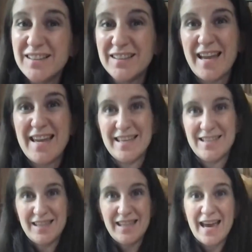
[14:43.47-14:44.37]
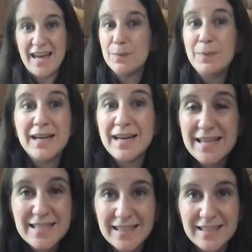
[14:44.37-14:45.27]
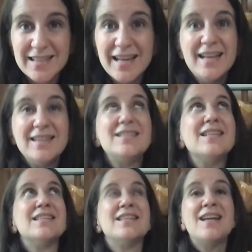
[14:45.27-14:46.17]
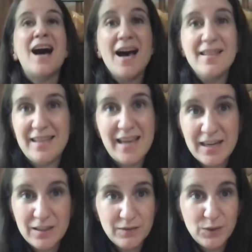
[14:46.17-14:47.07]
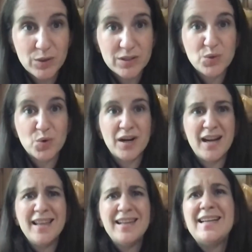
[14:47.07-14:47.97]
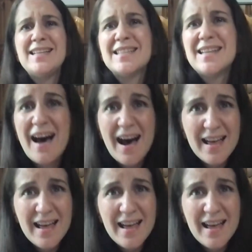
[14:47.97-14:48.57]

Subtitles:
This is not the end of your story, and it is not the end of my faithfulness.